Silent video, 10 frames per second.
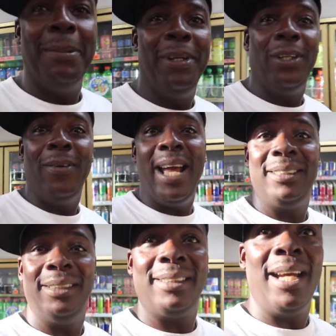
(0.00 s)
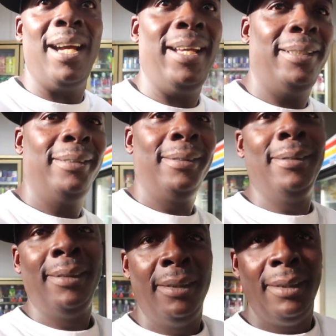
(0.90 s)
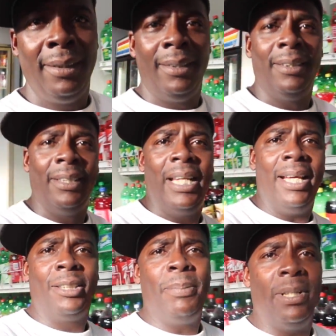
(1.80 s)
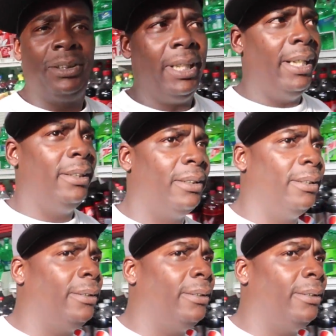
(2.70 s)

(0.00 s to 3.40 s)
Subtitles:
I'm gonna go ask this guy. Has spare change.